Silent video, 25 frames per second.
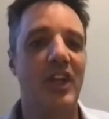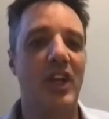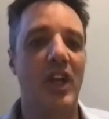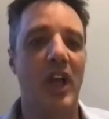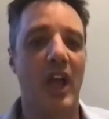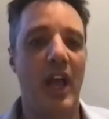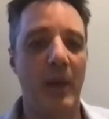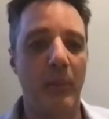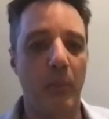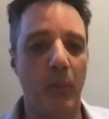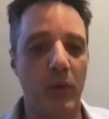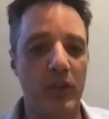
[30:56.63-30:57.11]

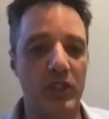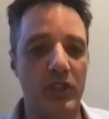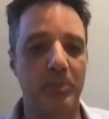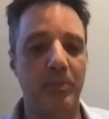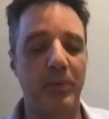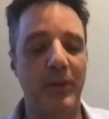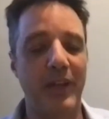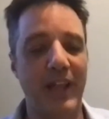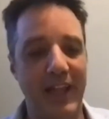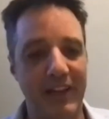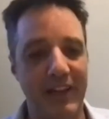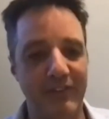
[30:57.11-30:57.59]
and which
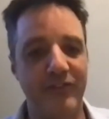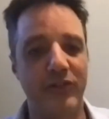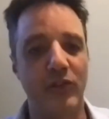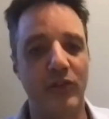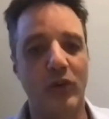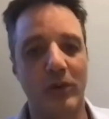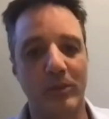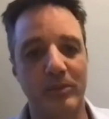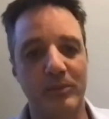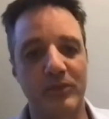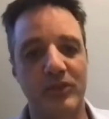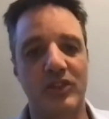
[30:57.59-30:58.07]

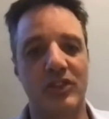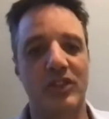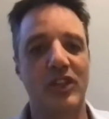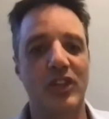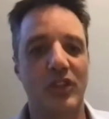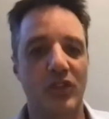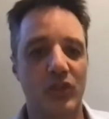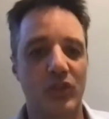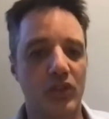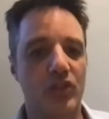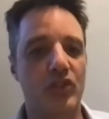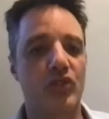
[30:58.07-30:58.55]
platforms
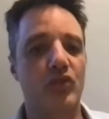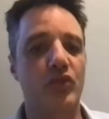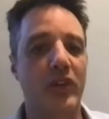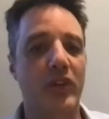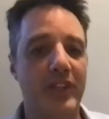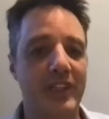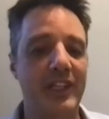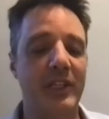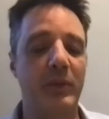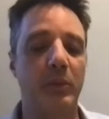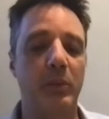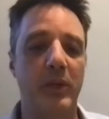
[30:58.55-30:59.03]
you're
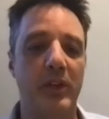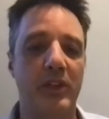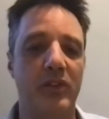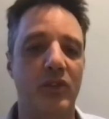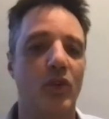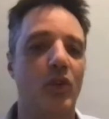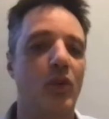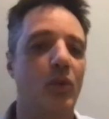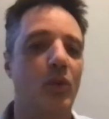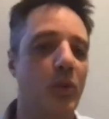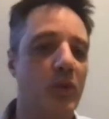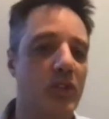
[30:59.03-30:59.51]
struggling with
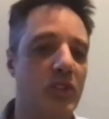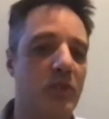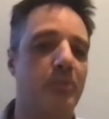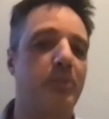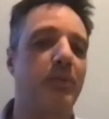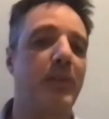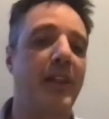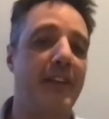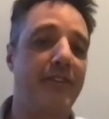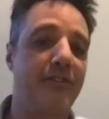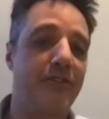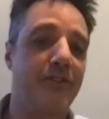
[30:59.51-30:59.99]
or which
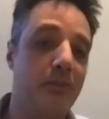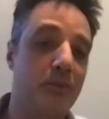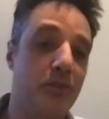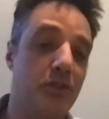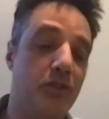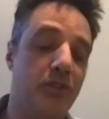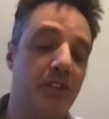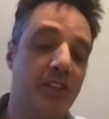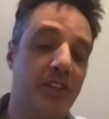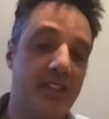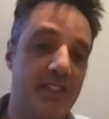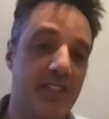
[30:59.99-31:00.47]
platforms you're
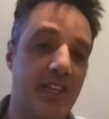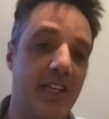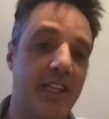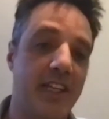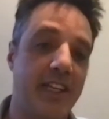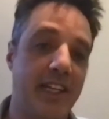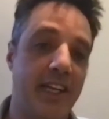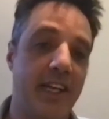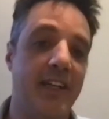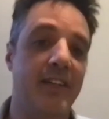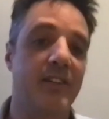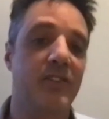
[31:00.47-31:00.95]
excelling
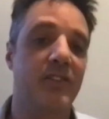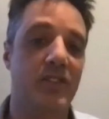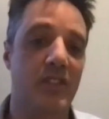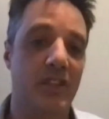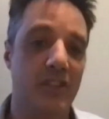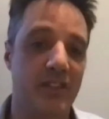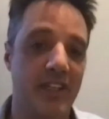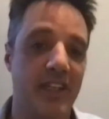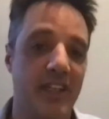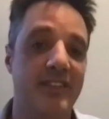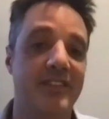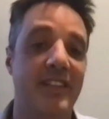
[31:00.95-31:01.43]
at. So
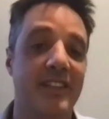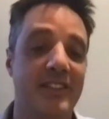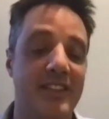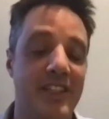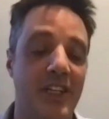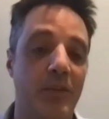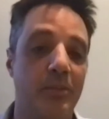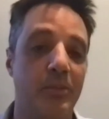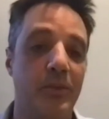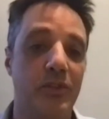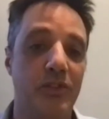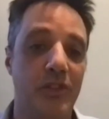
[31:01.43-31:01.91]
that does
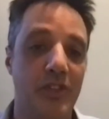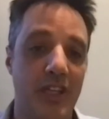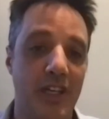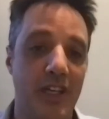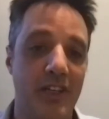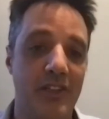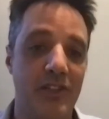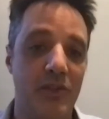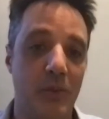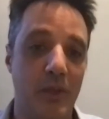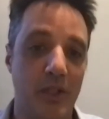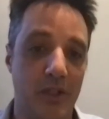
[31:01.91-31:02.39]
help you do that
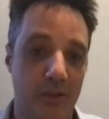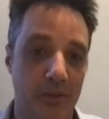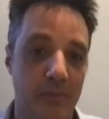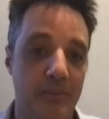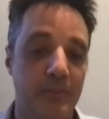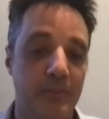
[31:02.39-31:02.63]
as well.